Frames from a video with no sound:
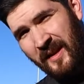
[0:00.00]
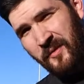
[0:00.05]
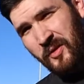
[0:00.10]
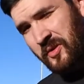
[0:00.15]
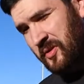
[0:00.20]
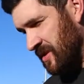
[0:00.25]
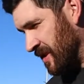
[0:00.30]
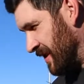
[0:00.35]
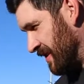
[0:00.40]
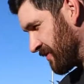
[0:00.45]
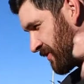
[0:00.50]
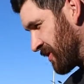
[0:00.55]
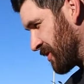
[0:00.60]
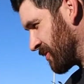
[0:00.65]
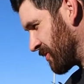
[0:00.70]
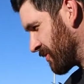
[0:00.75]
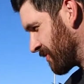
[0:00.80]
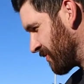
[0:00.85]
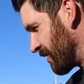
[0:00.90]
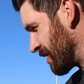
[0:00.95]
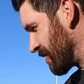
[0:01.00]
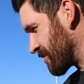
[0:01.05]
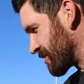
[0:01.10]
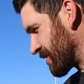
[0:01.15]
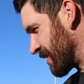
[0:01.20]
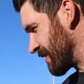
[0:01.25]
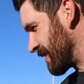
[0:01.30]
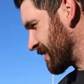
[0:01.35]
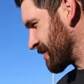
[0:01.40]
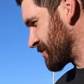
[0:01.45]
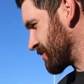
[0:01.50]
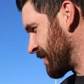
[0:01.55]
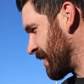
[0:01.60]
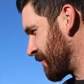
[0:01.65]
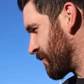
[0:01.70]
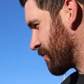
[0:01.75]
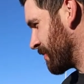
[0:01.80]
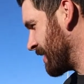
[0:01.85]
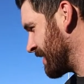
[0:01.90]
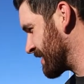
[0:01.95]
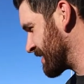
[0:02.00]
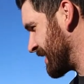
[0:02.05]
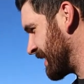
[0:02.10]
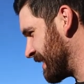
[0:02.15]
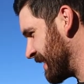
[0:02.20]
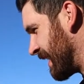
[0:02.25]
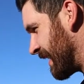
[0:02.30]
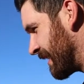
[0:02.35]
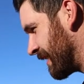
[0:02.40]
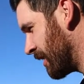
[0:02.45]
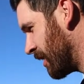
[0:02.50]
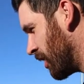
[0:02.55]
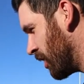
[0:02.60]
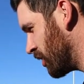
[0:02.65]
I haven't used that in a few videos, so I think it's okay for me to say that.